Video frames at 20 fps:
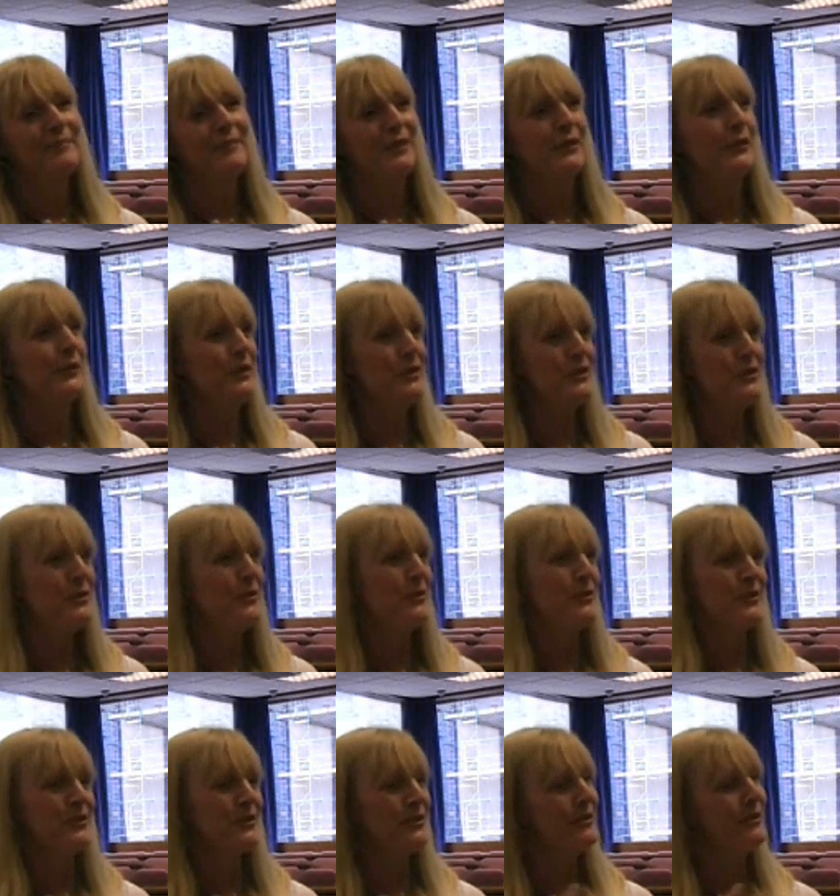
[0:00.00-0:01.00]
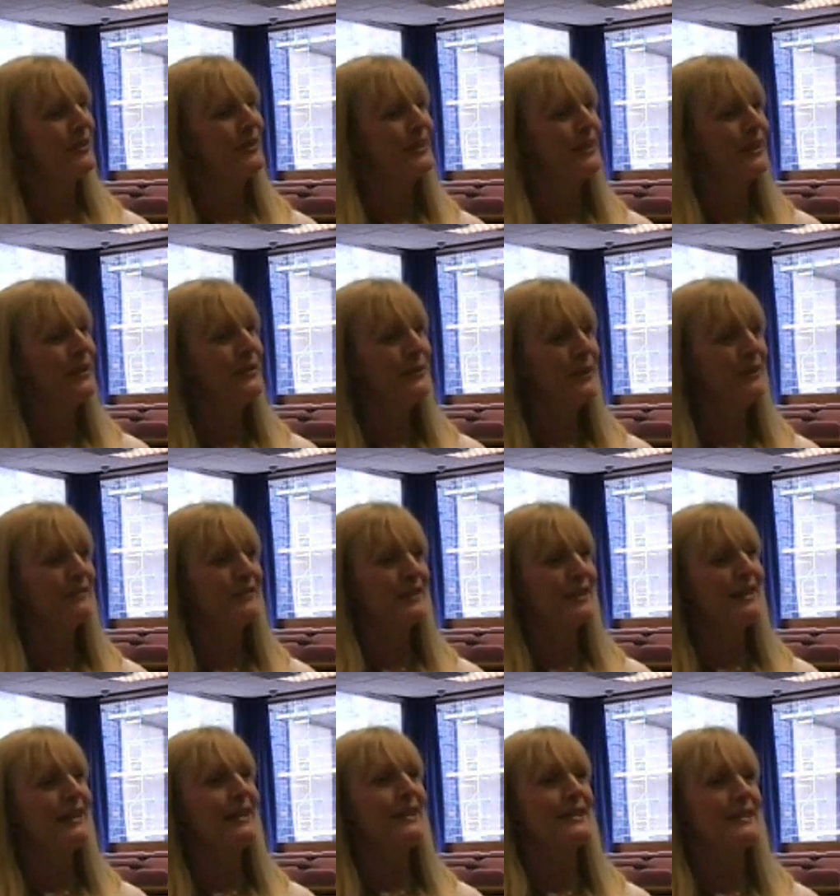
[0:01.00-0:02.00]
Lloyd George, or, you know, whoever
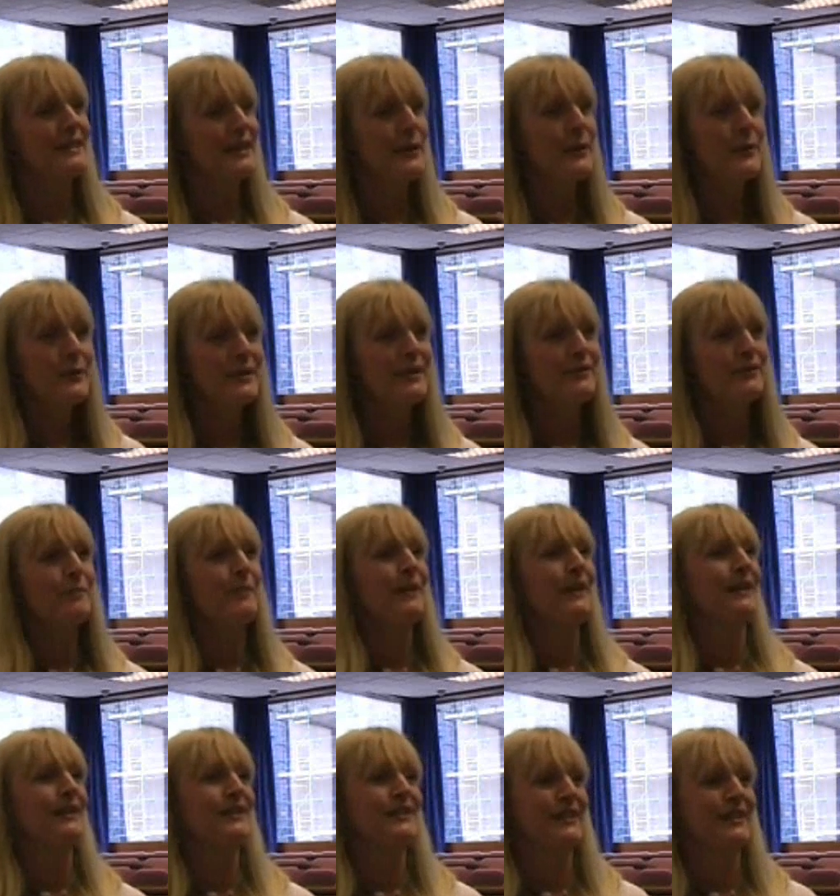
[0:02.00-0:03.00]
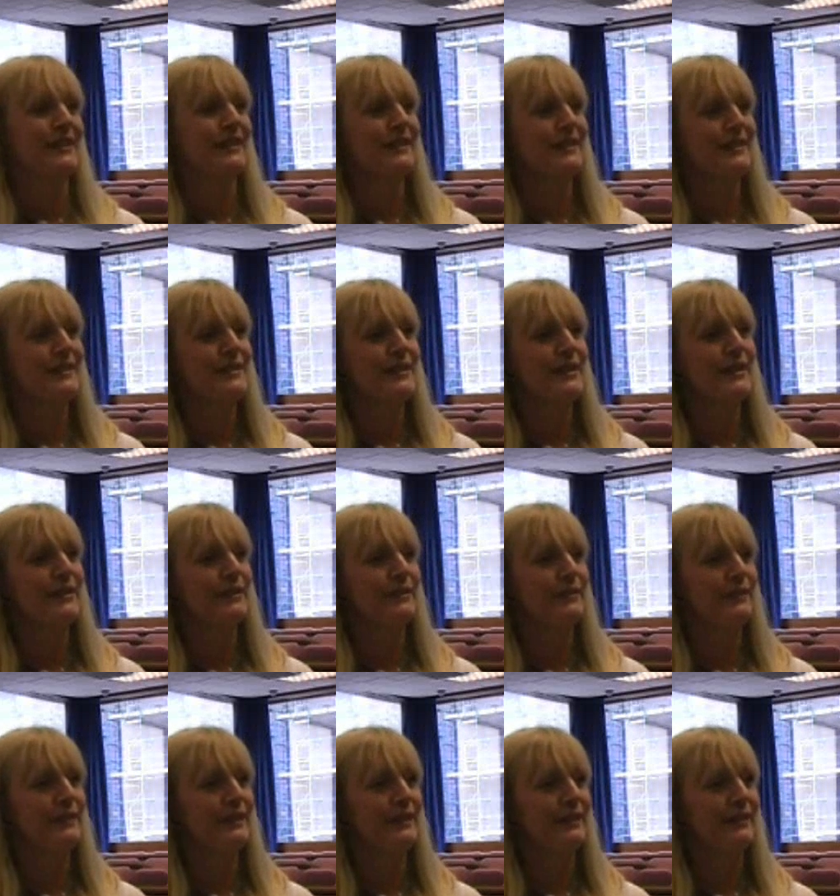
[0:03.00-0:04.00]
it is, I always have a picture, so,
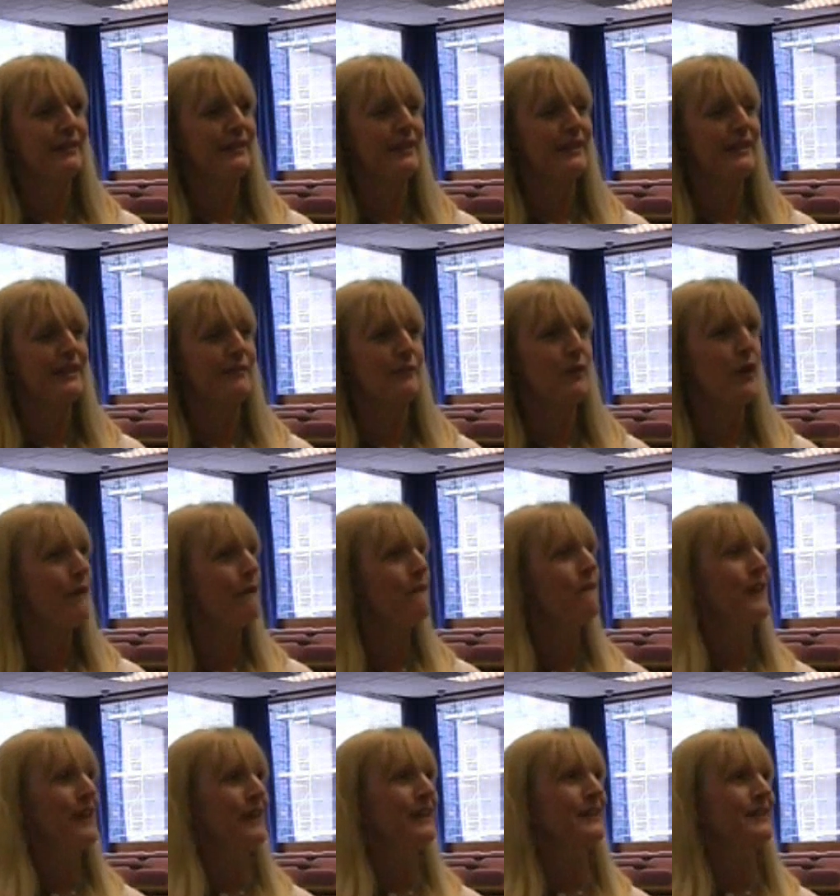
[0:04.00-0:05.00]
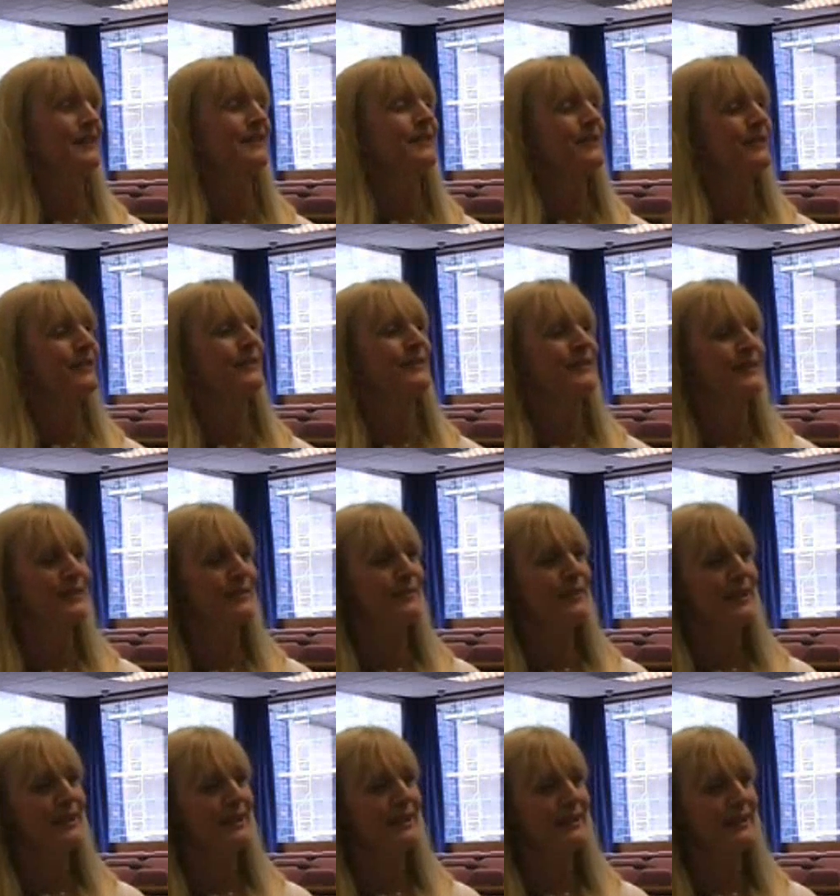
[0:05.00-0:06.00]
you know, they've got a face to
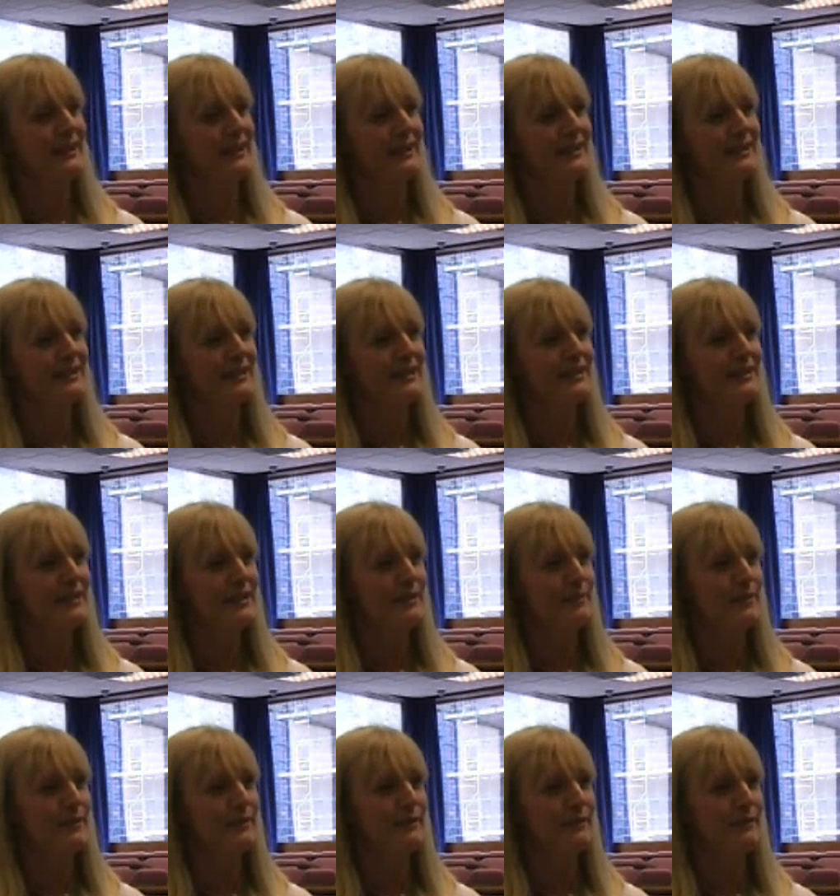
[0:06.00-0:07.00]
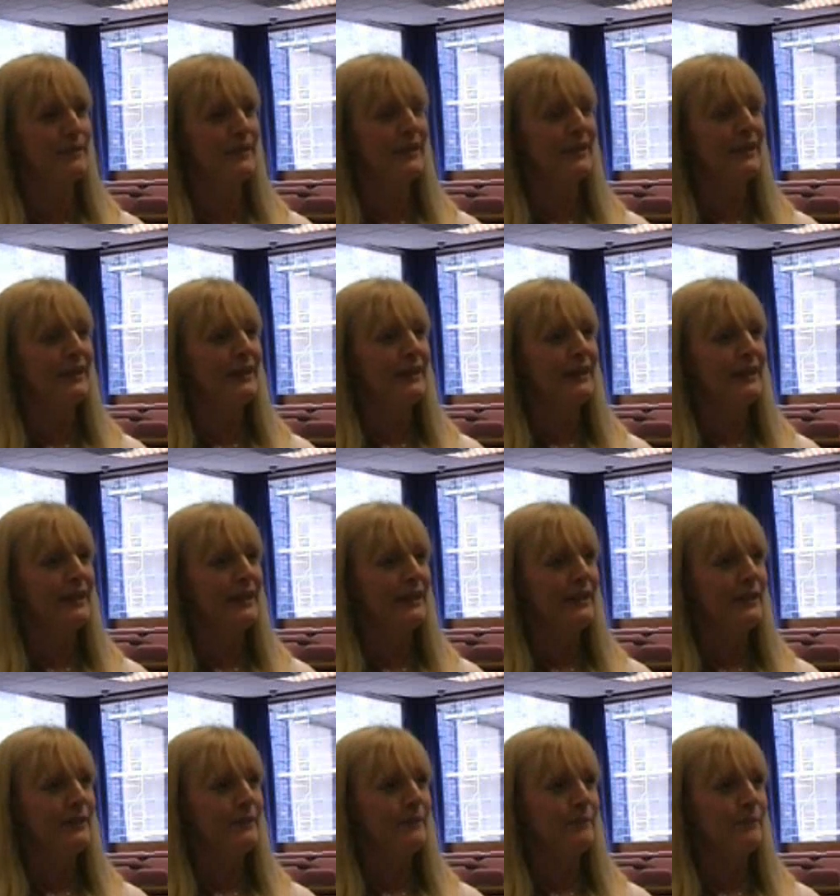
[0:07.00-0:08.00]
recognise in terms of
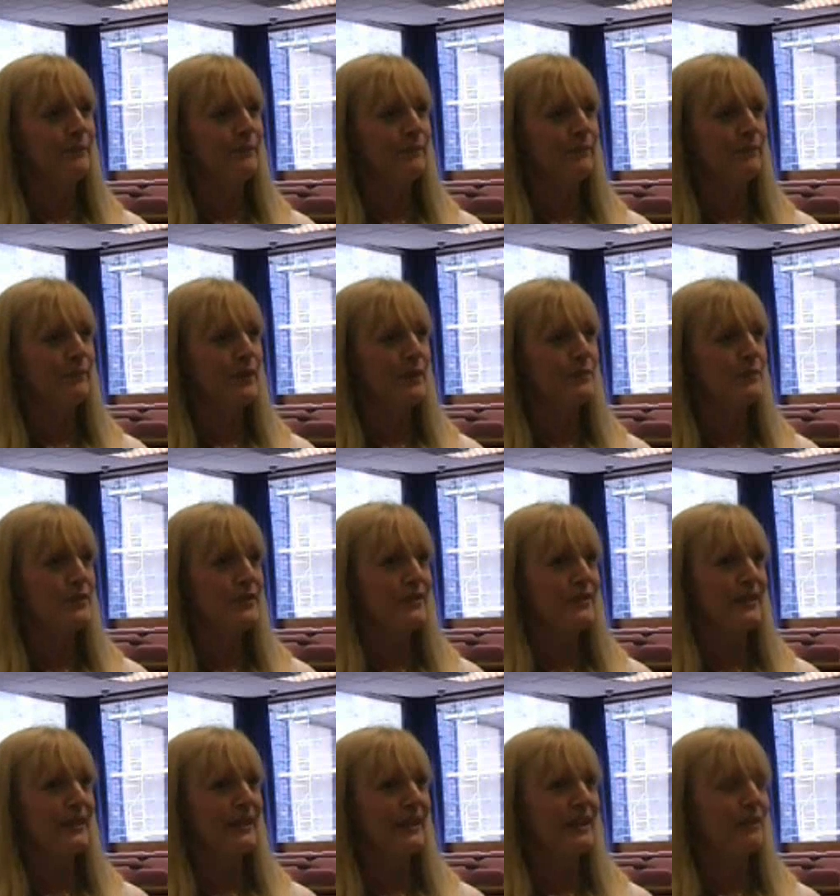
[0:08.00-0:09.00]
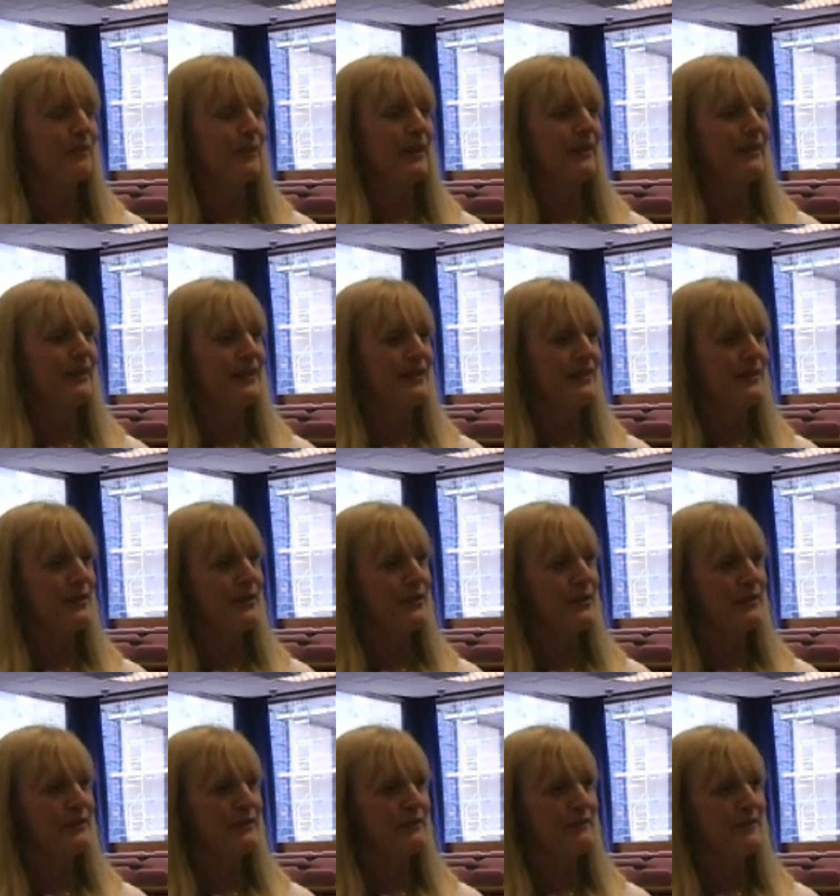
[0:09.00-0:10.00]
perhaps just thinking about the
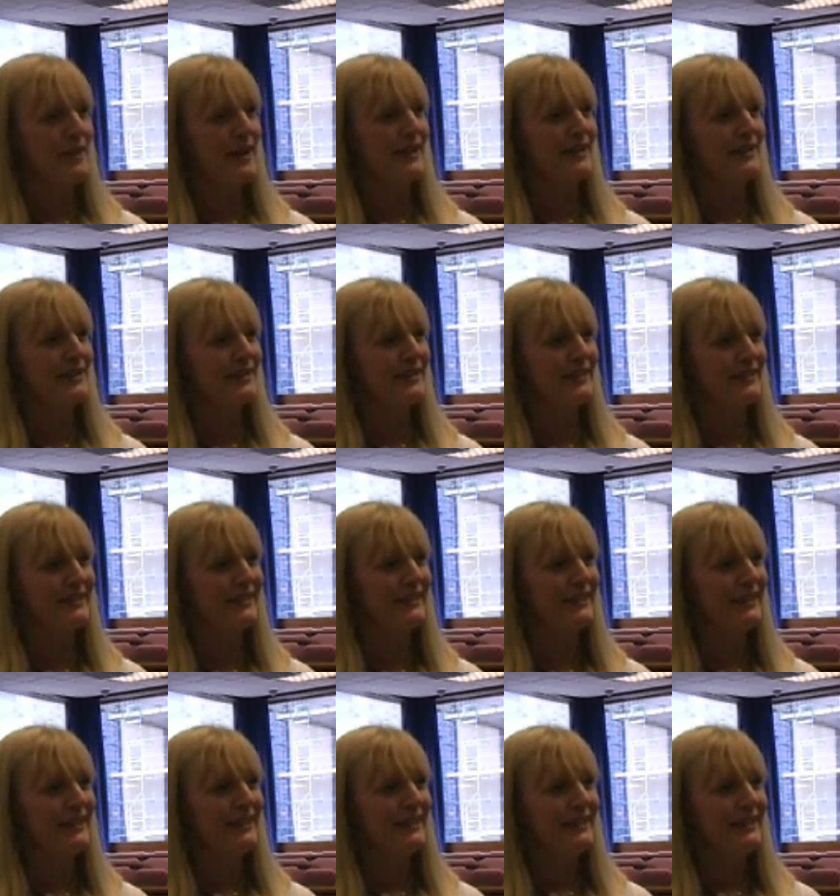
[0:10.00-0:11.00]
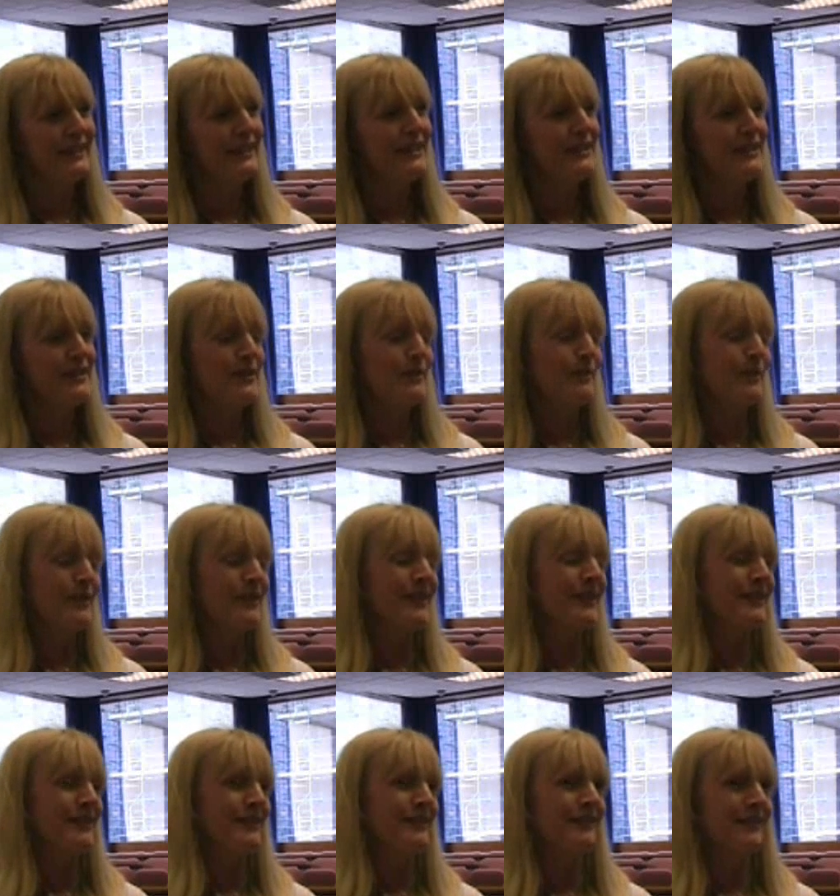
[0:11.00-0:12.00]
historical facts and
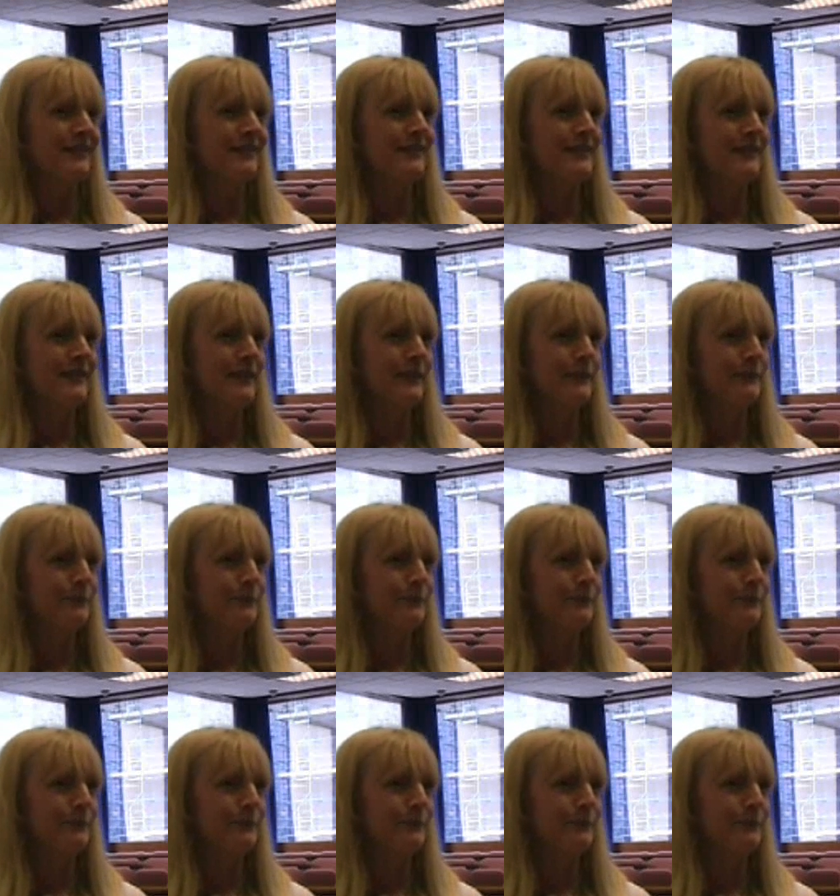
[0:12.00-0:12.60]
interpretations. So